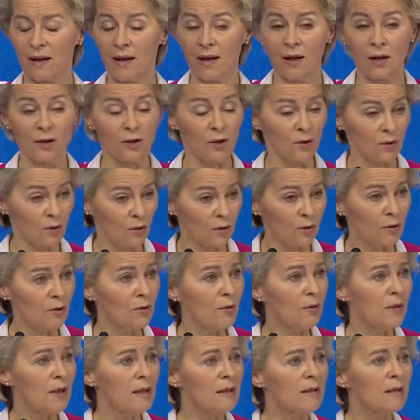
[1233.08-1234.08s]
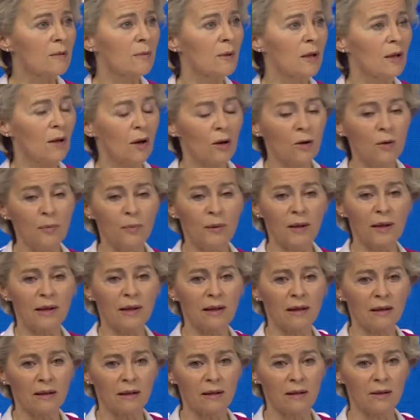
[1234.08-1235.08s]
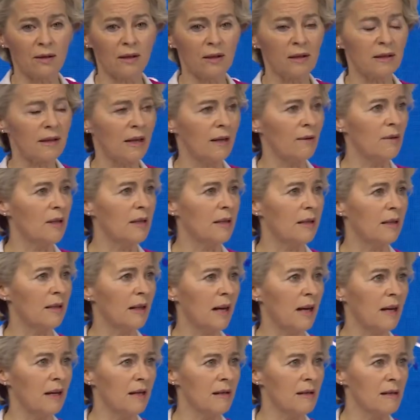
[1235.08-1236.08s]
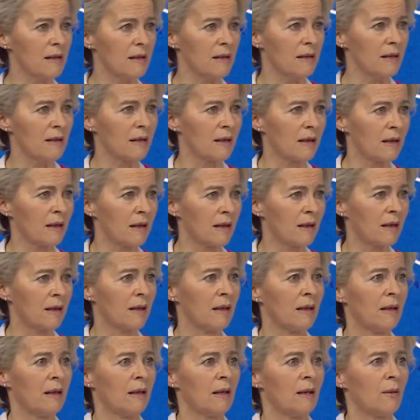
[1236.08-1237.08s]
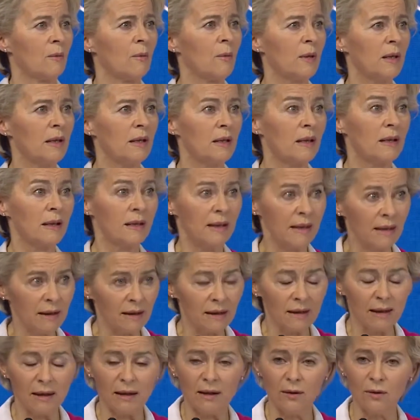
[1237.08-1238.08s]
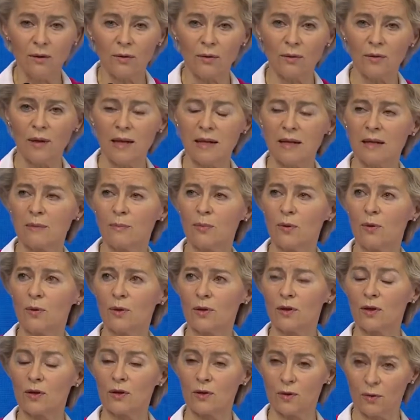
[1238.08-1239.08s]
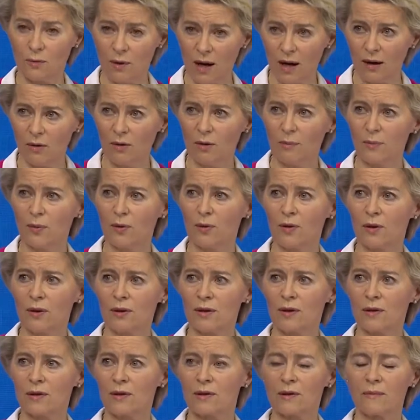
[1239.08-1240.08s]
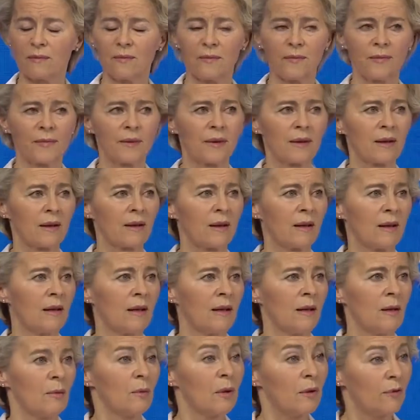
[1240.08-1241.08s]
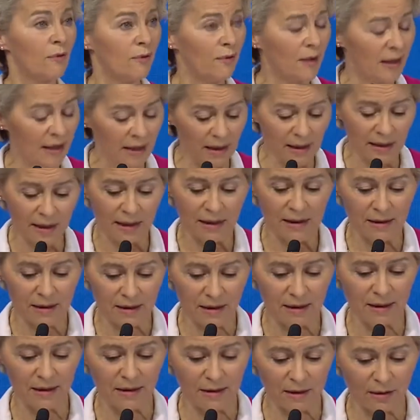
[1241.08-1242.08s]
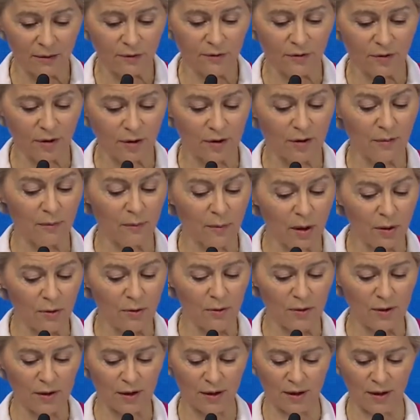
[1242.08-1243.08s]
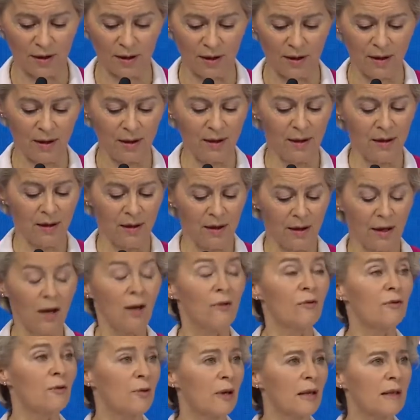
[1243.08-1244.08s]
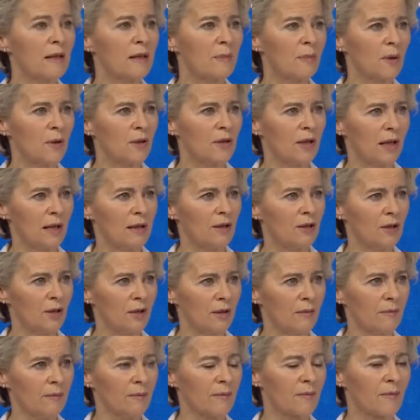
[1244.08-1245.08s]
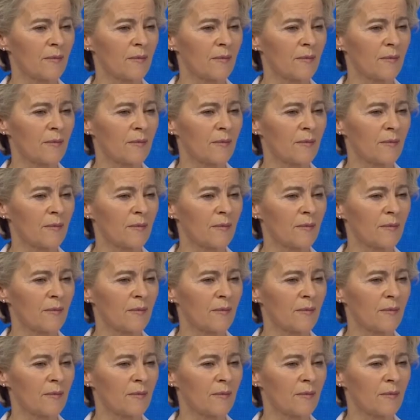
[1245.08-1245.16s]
So to do this, we're opening solidarity lines, we are linking Ukraine's borders to our ports, we're financing different modes of transportation